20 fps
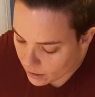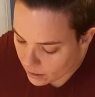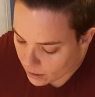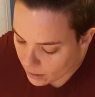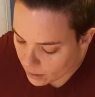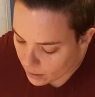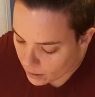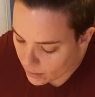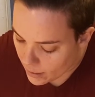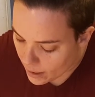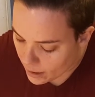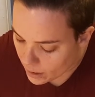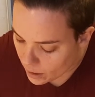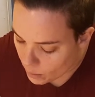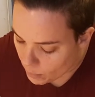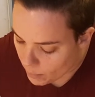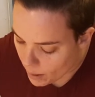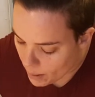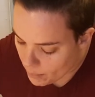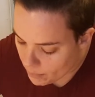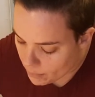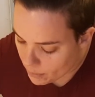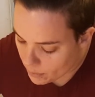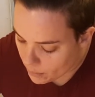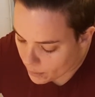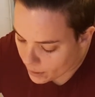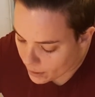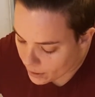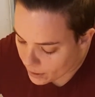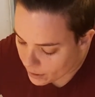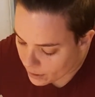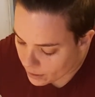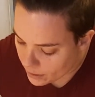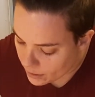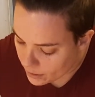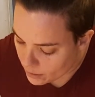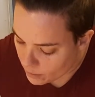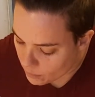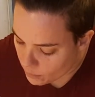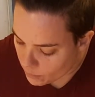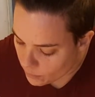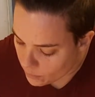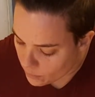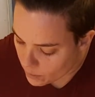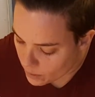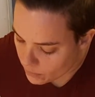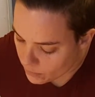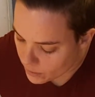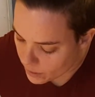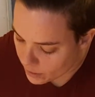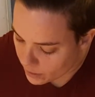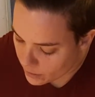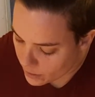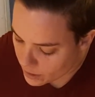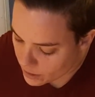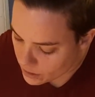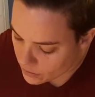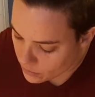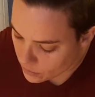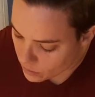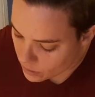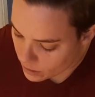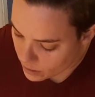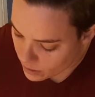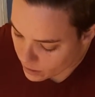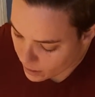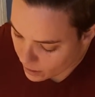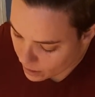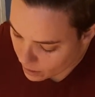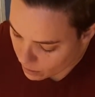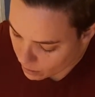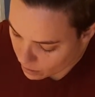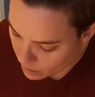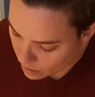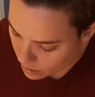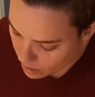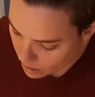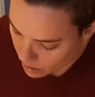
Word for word: You know that little bump where the one finger that is folded down,